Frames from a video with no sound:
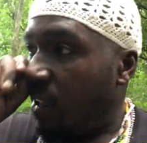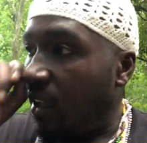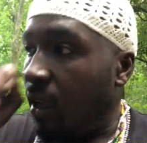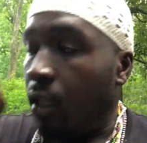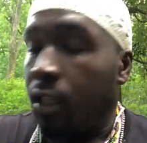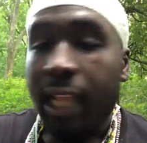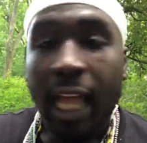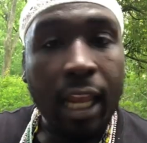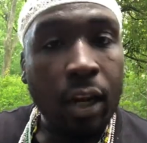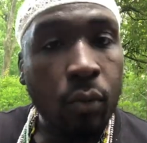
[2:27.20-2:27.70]

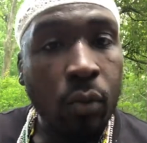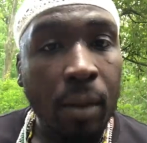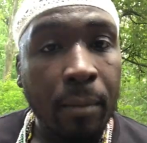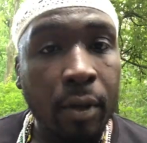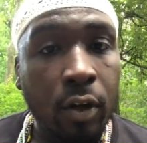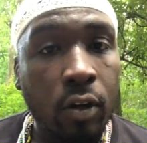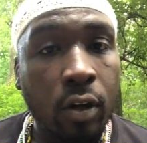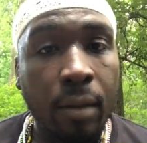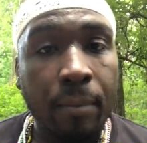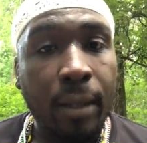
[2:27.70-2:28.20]
A lot of
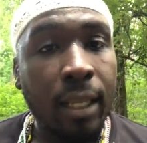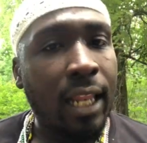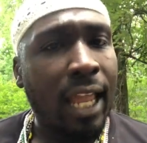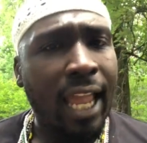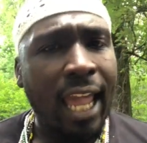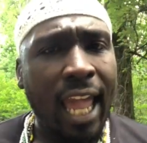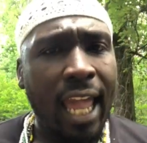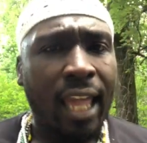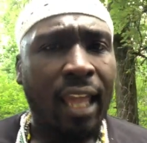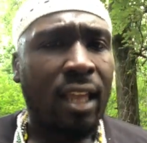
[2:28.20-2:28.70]
women are going to be
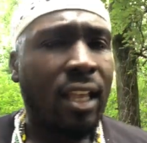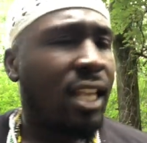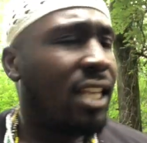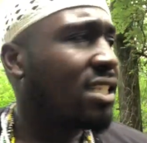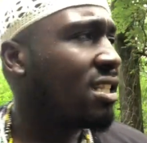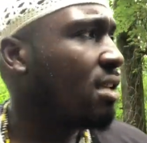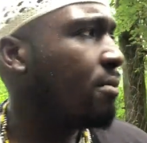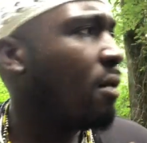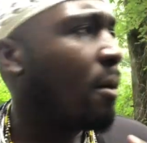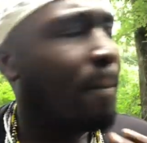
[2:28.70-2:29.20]
like, hey,
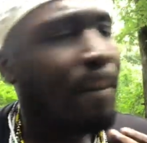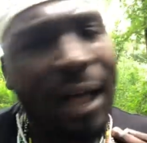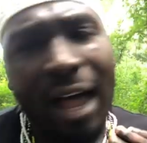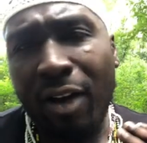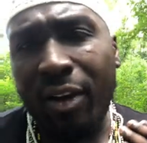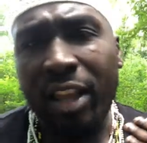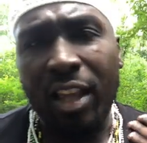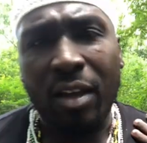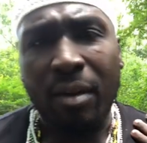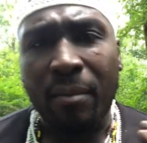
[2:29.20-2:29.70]
it's something
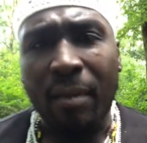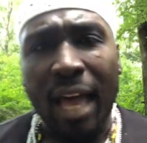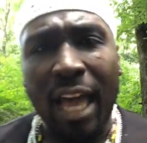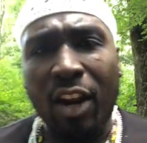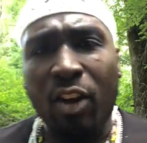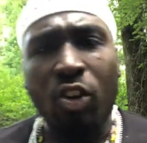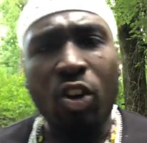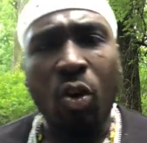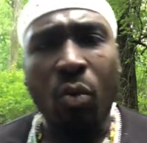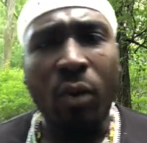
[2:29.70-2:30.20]
about him. I
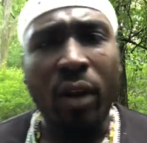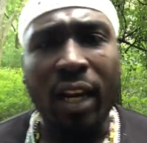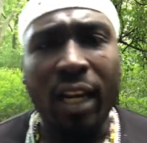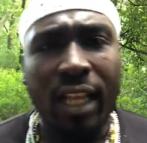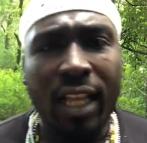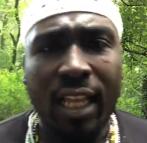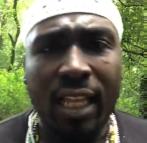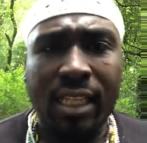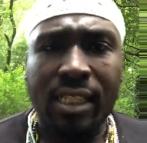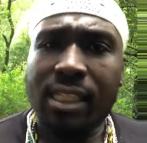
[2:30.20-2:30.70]
don't know what
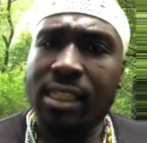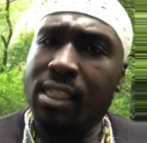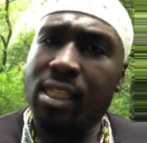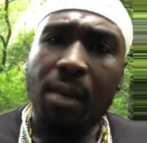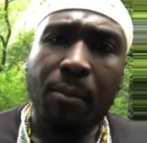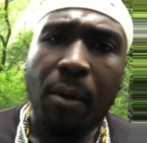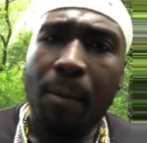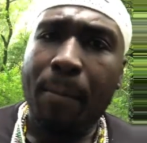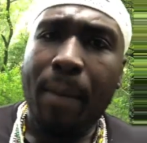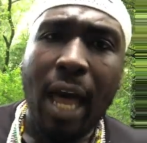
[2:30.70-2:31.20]
it is. It's
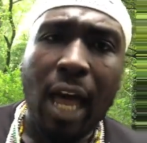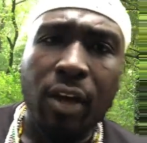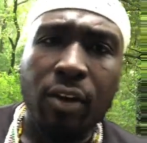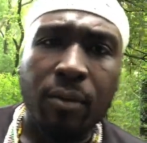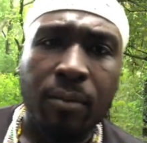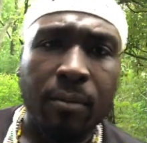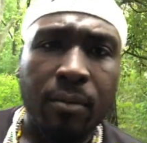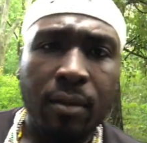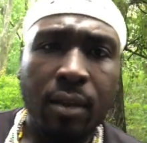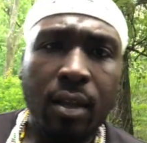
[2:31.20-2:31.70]
something about
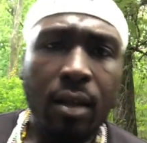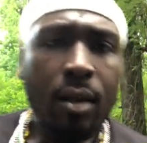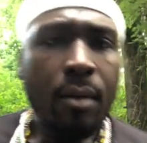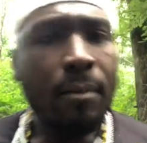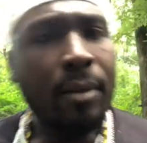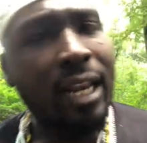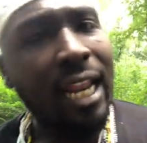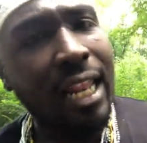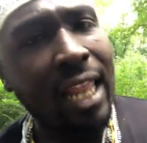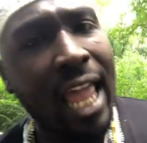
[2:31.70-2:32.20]
him,
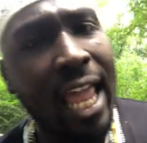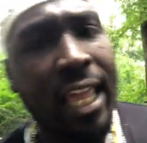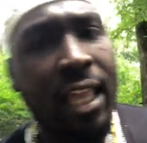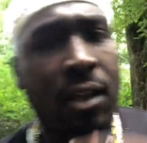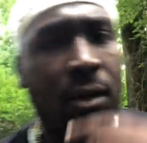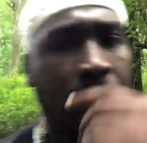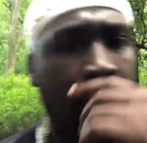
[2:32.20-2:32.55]
but I like